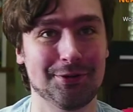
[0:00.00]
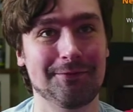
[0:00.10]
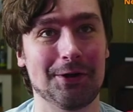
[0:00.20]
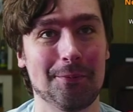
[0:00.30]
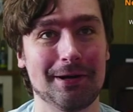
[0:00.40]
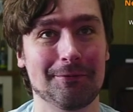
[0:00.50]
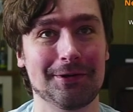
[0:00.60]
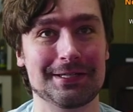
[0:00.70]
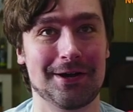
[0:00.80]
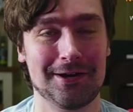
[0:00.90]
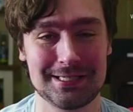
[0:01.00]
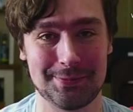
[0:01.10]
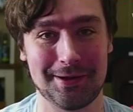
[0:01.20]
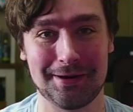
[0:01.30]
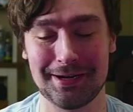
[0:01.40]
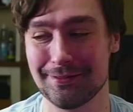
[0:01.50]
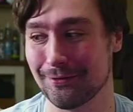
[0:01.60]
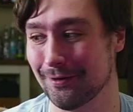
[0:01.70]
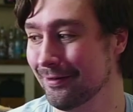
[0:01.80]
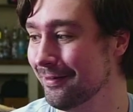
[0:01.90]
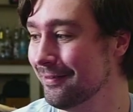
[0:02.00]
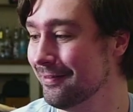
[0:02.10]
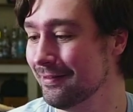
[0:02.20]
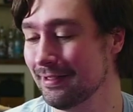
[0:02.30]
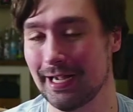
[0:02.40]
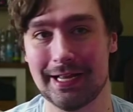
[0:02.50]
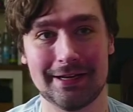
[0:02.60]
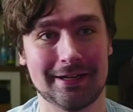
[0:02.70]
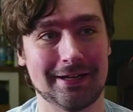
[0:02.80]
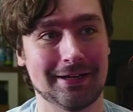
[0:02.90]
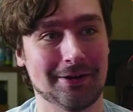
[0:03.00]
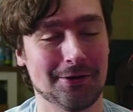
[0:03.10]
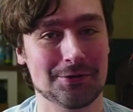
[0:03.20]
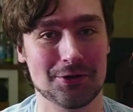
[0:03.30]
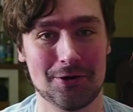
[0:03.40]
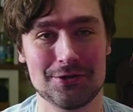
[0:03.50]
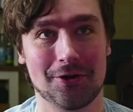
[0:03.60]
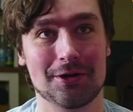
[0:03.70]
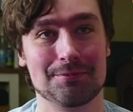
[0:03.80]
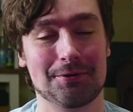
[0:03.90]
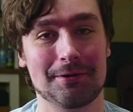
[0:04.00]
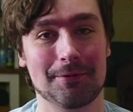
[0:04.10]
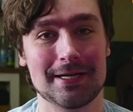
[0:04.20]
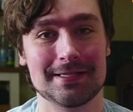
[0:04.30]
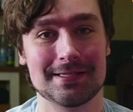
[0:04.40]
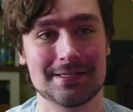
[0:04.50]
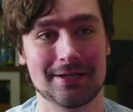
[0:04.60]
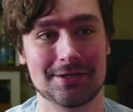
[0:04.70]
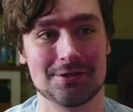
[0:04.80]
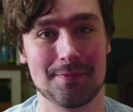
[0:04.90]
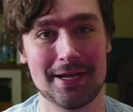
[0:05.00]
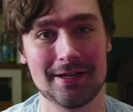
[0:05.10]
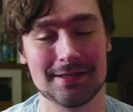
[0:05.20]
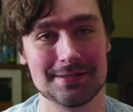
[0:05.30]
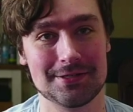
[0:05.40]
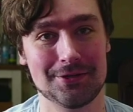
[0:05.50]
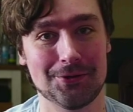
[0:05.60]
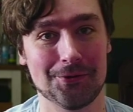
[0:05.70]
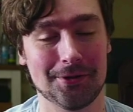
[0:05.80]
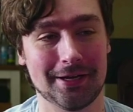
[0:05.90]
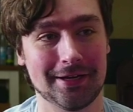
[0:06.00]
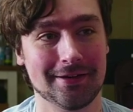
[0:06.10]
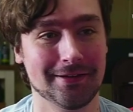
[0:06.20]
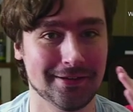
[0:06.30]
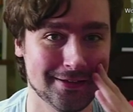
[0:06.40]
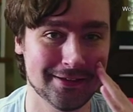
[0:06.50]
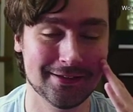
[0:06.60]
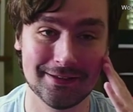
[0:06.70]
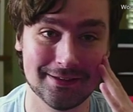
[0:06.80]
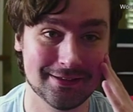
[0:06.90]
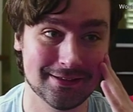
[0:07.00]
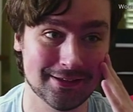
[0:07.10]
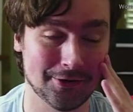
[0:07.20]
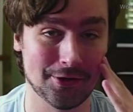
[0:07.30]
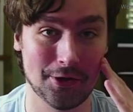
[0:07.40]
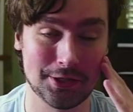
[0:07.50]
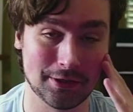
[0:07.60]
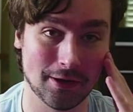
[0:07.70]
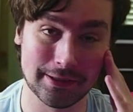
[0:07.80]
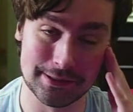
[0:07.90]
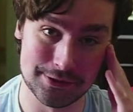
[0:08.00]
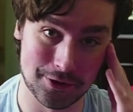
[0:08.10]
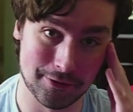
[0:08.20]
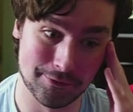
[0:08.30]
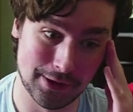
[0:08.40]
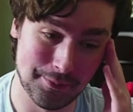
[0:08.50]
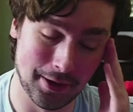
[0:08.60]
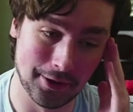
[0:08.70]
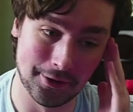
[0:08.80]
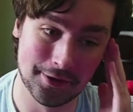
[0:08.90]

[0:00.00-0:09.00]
nobody really talks about it either. And uh, our Jar Jar's pretty racist to like Jamaicans too, like, or all the Gungans are for that matter.